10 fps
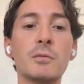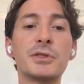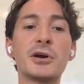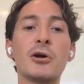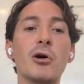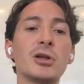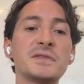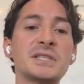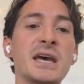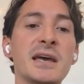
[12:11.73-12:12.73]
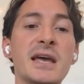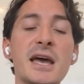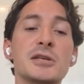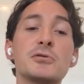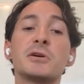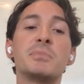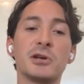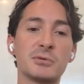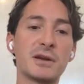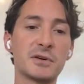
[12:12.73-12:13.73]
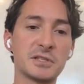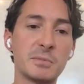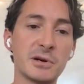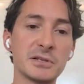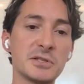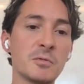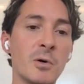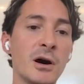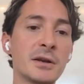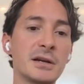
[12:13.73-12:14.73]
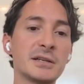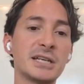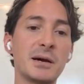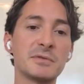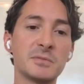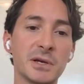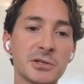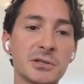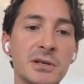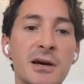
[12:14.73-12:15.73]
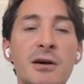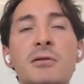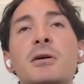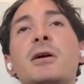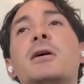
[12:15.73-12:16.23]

with the goal of saying, hey, you could build whatever experience you want on top of spatial now,